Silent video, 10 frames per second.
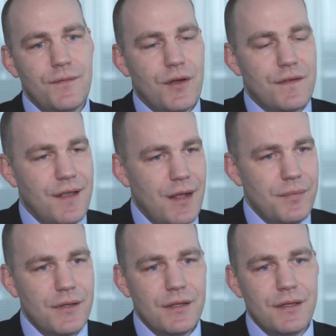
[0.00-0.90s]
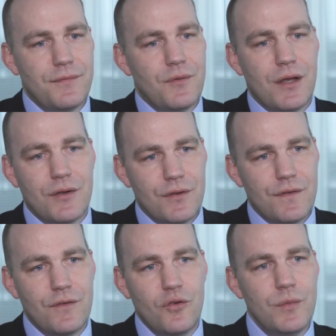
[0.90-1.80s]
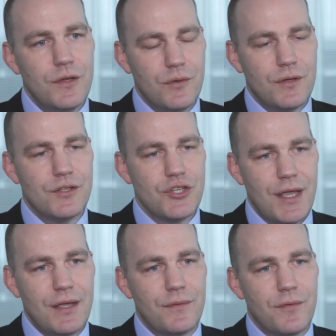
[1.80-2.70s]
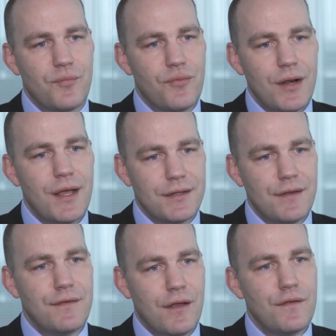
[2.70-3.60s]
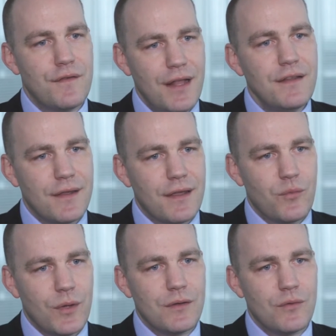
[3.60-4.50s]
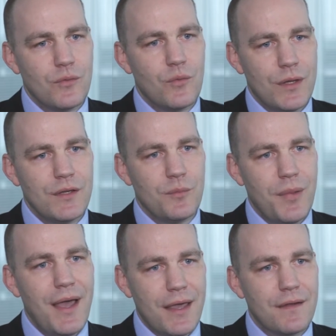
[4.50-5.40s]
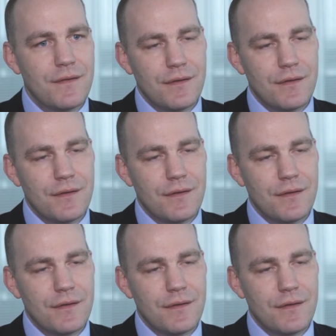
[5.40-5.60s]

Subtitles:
For example, if you are a consumer, you can check if a product is authentic when you buy it.